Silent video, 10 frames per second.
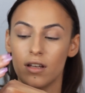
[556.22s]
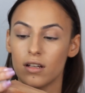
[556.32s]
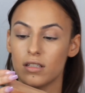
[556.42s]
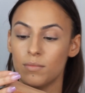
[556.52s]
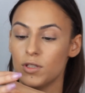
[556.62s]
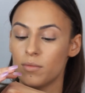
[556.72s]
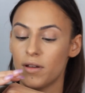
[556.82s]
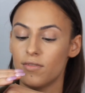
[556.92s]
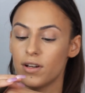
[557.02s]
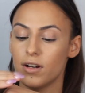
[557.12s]
because I'm using
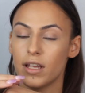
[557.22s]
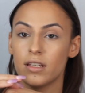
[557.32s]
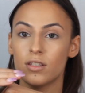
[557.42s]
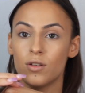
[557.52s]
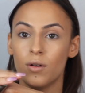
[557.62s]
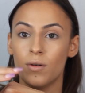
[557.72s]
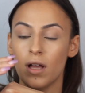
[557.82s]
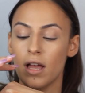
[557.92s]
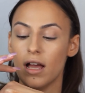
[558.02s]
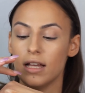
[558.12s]
my finger again, so
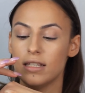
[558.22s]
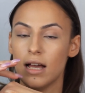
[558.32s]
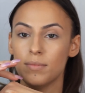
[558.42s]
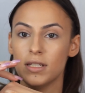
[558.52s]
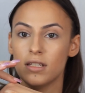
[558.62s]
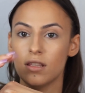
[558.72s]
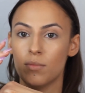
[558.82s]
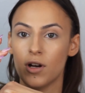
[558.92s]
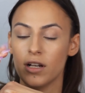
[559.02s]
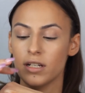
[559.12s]
it tapped into the
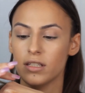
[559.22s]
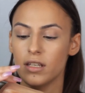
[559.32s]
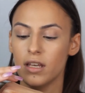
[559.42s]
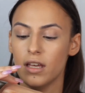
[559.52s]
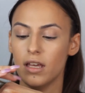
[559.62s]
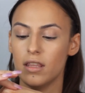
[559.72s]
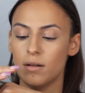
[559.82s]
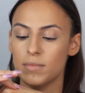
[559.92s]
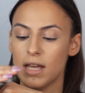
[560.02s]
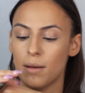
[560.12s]
product and then
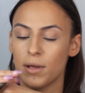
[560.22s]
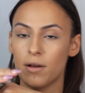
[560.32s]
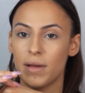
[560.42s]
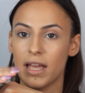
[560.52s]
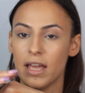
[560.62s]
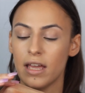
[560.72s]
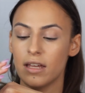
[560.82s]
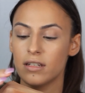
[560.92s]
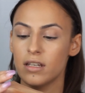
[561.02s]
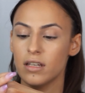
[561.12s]
I'm tapping on my
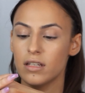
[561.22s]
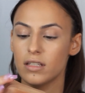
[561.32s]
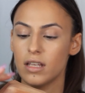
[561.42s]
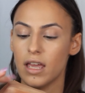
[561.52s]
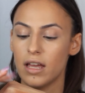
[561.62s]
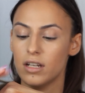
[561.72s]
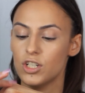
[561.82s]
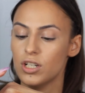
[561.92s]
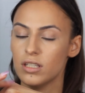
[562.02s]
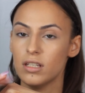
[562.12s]
hand to get
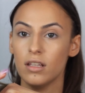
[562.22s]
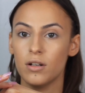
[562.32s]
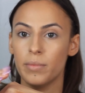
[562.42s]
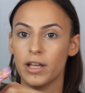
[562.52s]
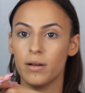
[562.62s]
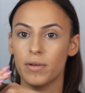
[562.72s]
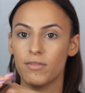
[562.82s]
just a little bit on my